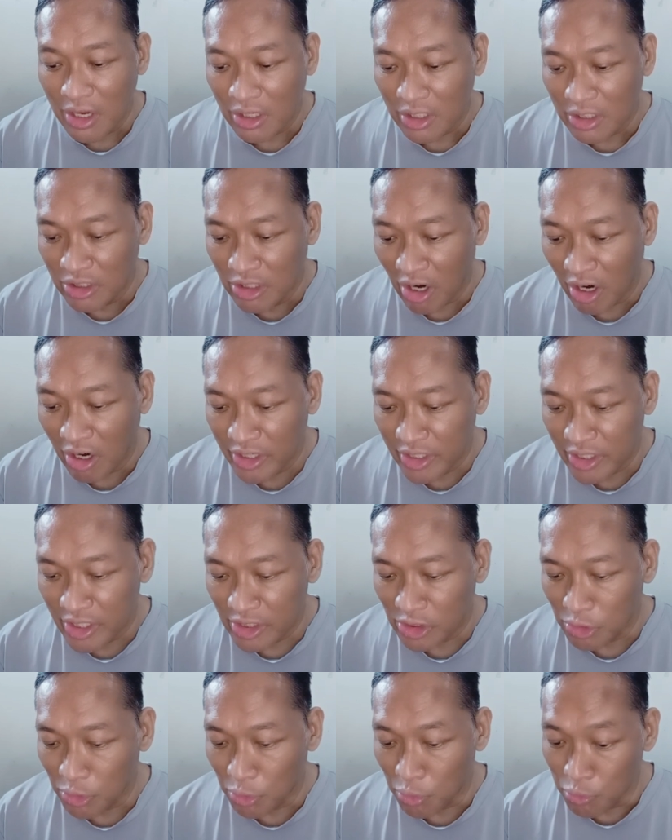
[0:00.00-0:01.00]
garnet,
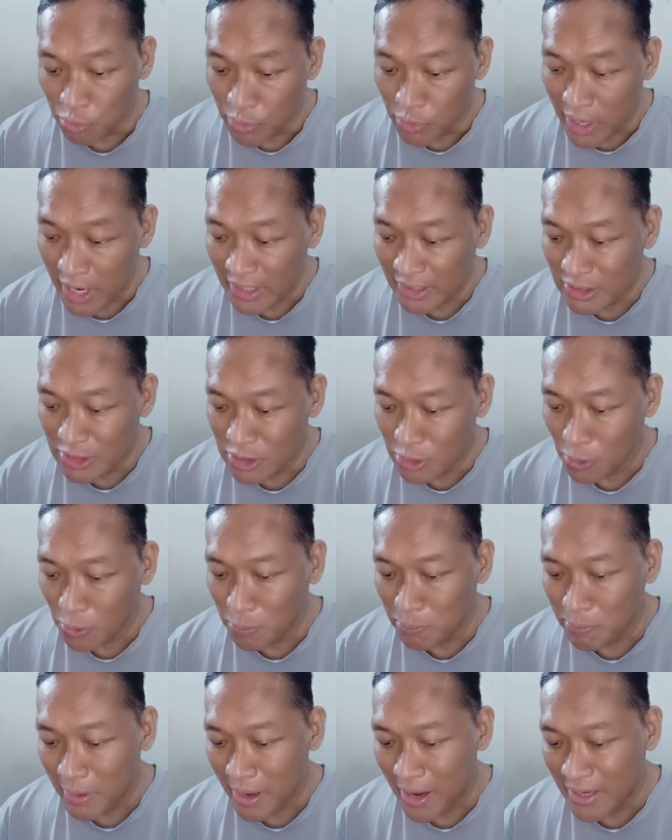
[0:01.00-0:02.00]
red
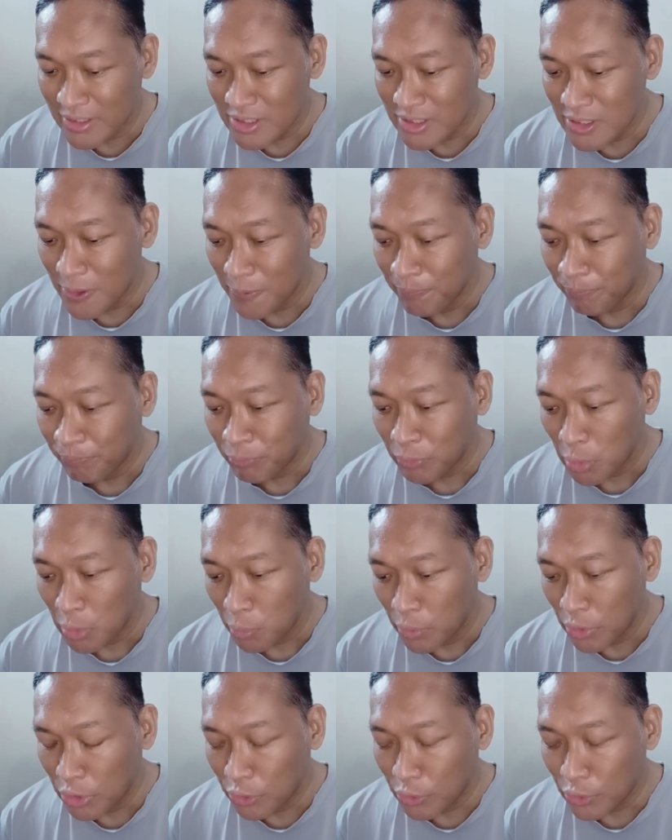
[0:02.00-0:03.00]
topaz,
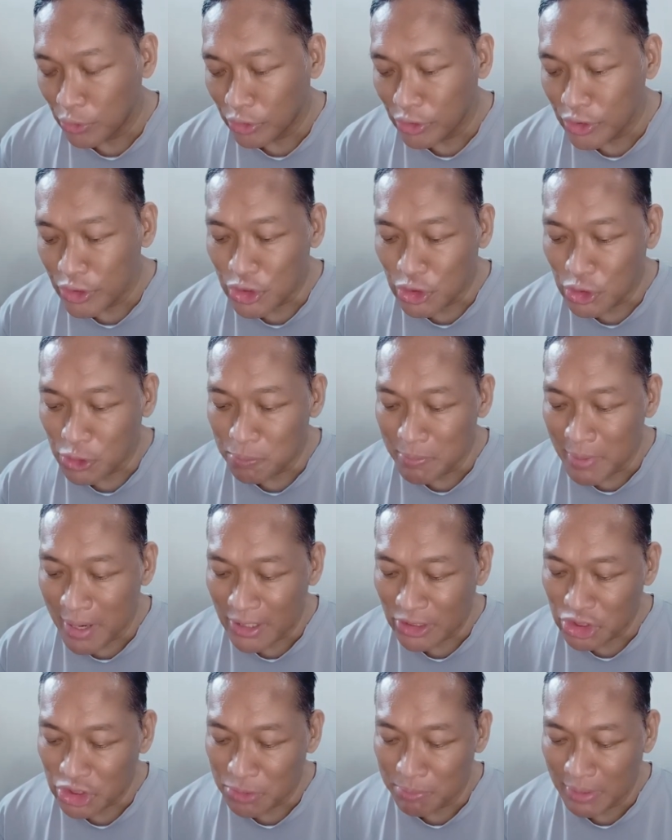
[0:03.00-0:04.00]
with curtains to
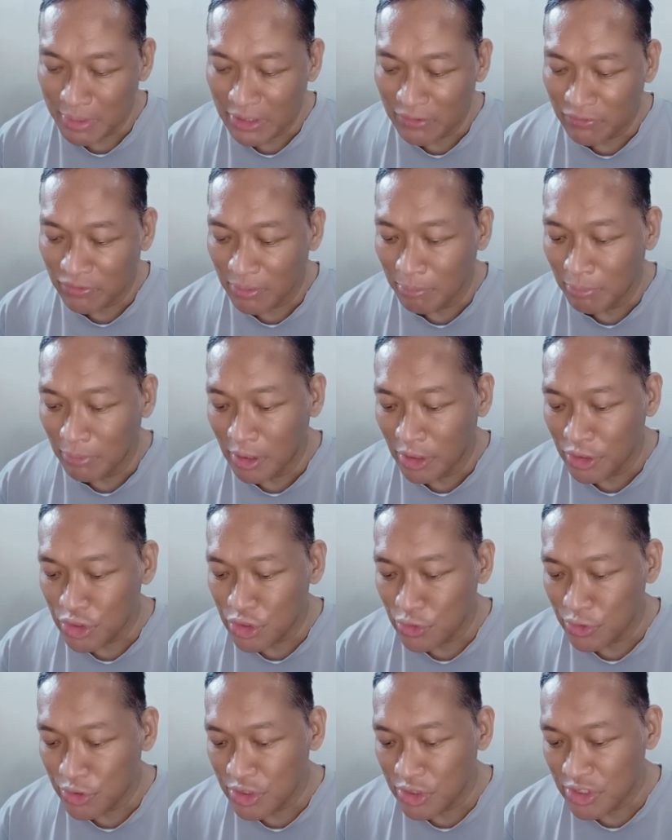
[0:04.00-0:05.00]
match made from
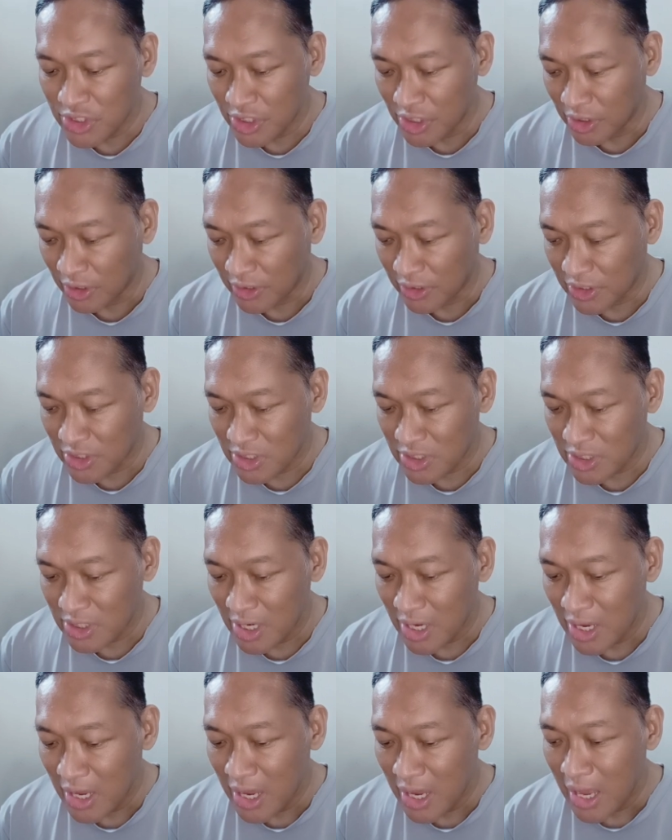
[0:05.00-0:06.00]
lustrous silks.
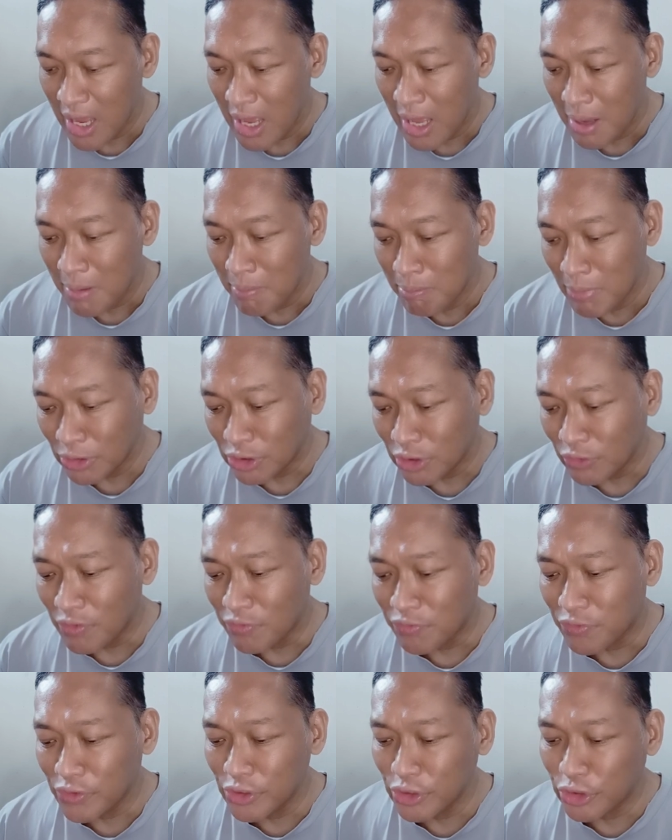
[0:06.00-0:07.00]
Much of the
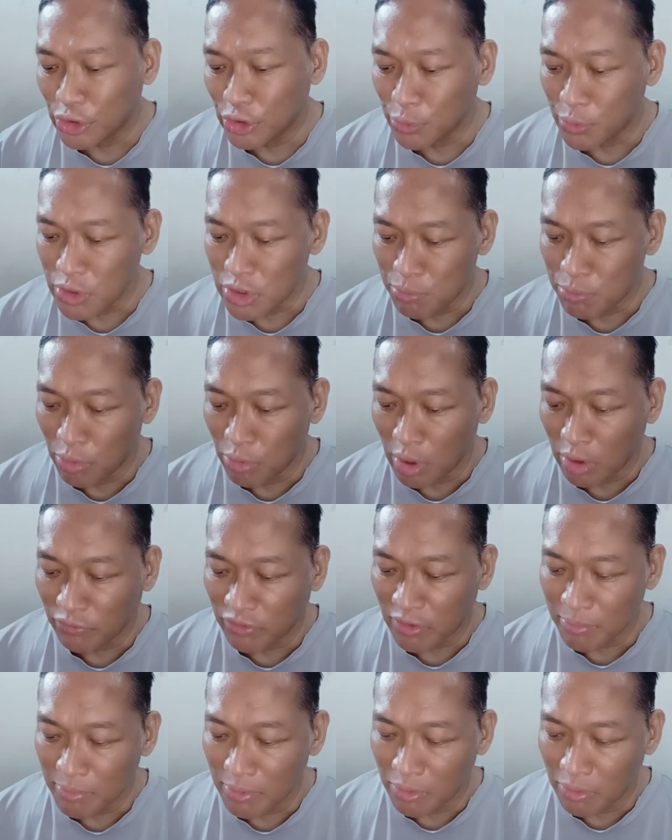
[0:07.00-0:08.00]
furniture was brought
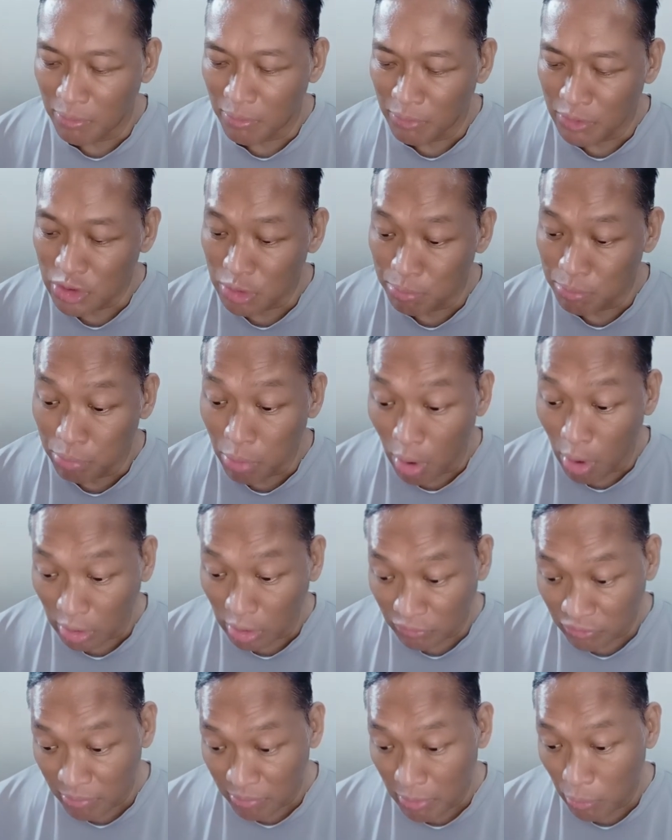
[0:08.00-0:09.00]
from a, was bought
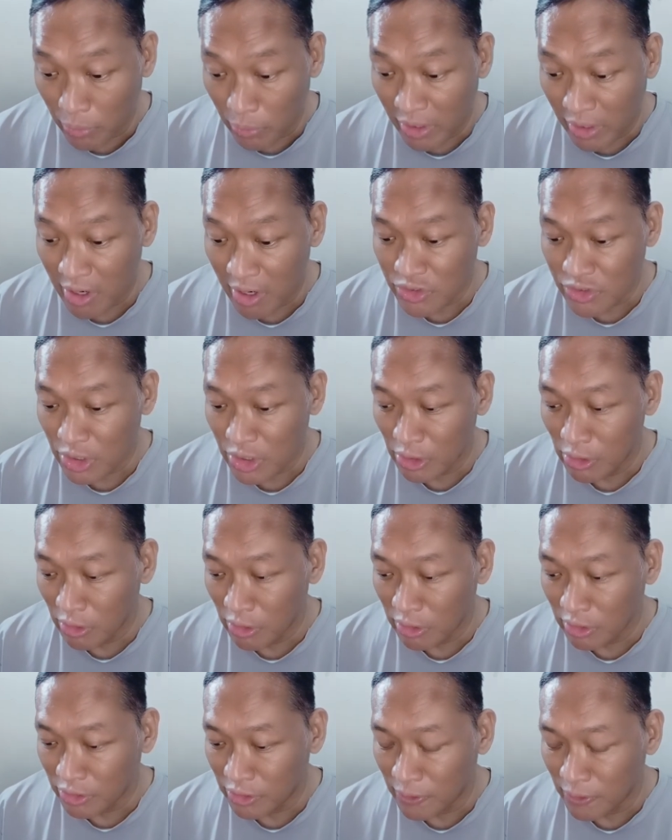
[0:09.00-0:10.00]
from a warehouse in
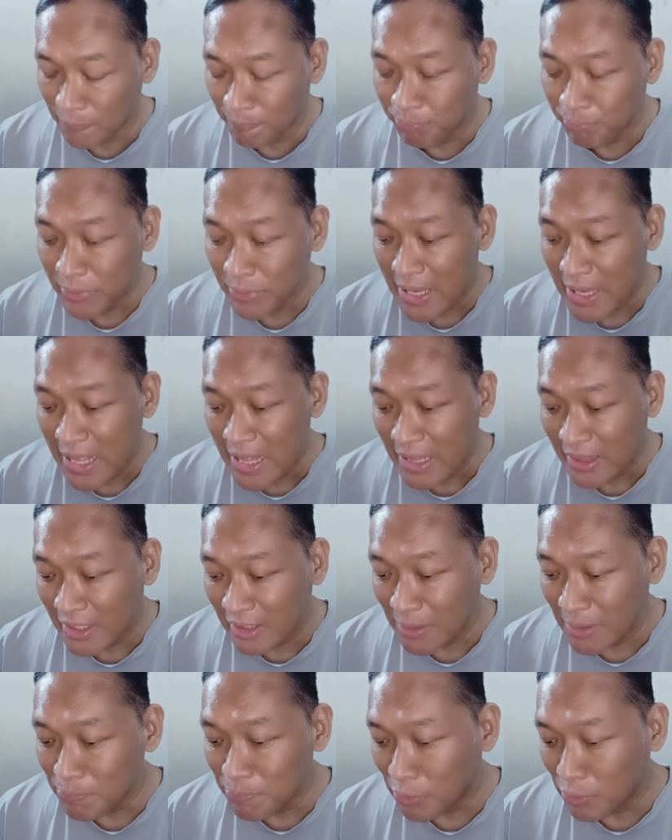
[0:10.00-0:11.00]
London, but
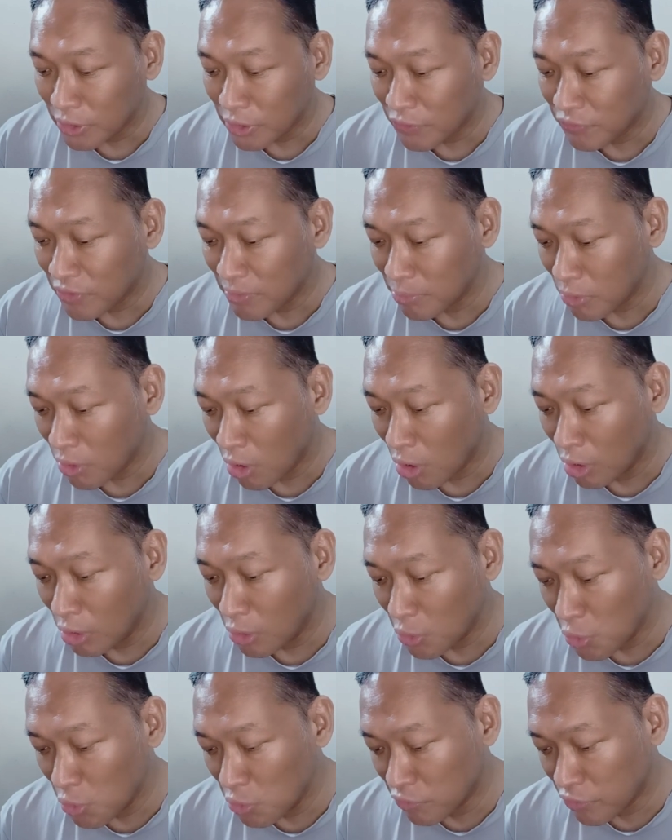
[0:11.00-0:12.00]
imported from all
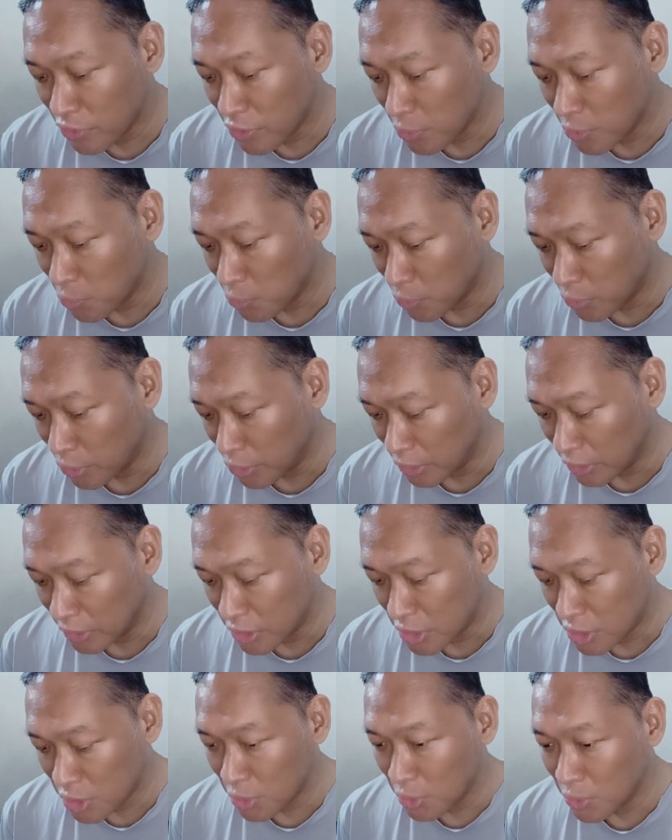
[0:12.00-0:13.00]
over the world.
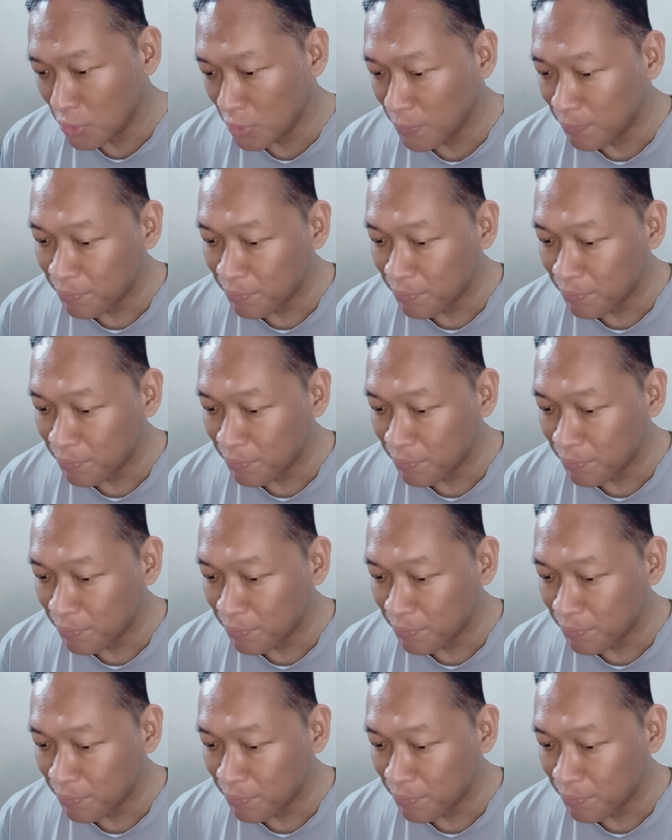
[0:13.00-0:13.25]
So